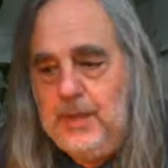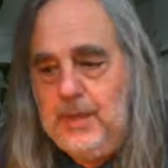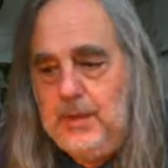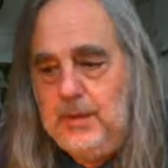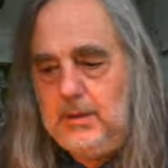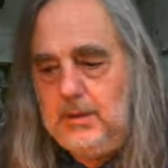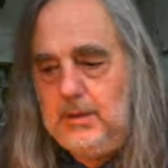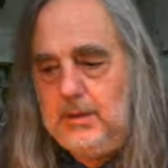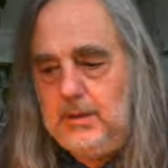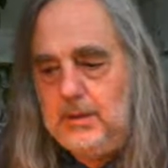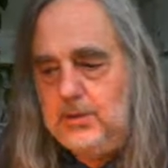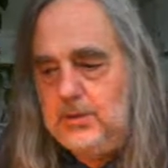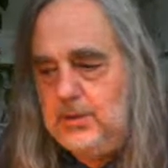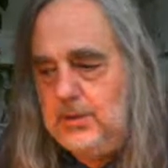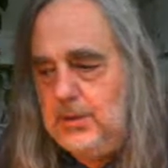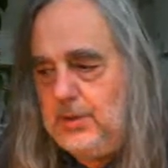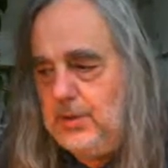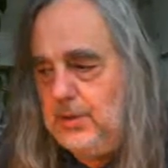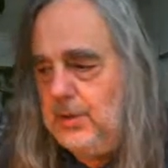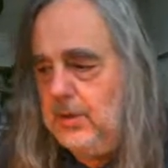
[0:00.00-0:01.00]
it is
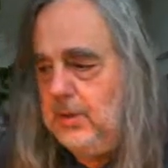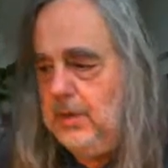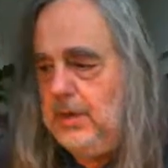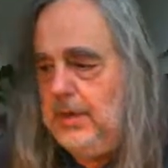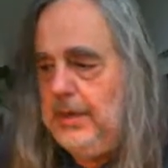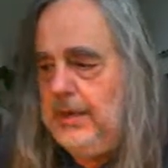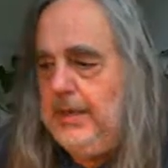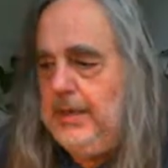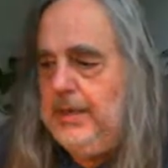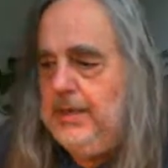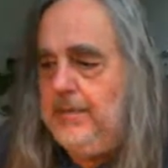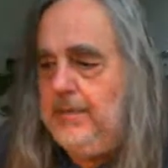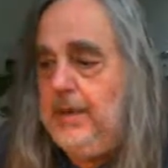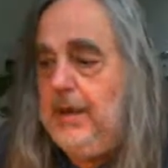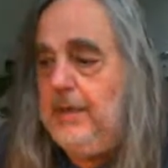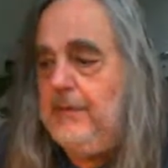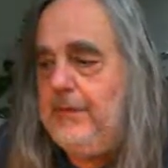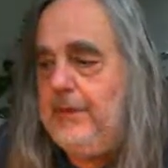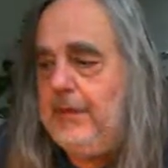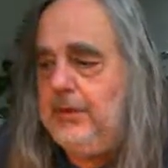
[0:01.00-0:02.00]
to your
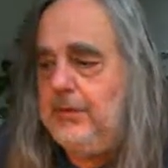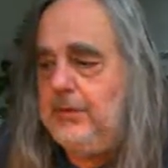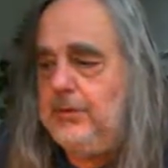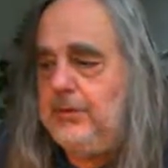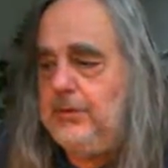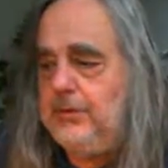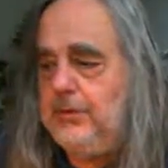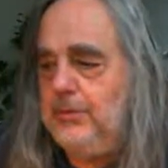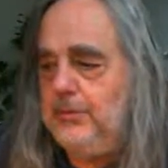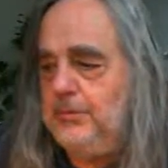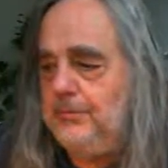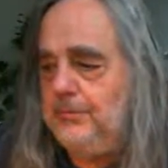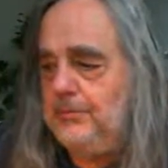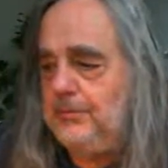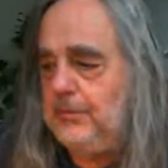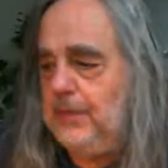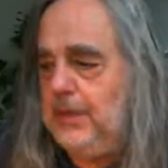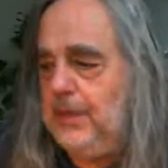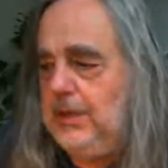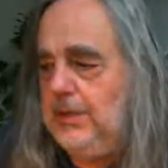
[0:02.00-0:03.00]
benefit to
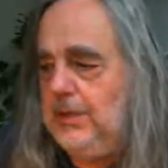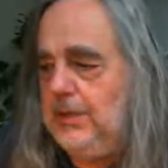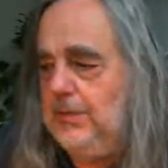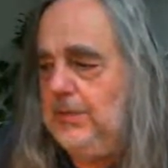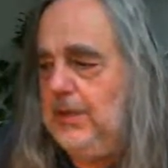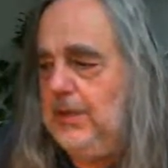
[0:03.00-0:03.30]
get the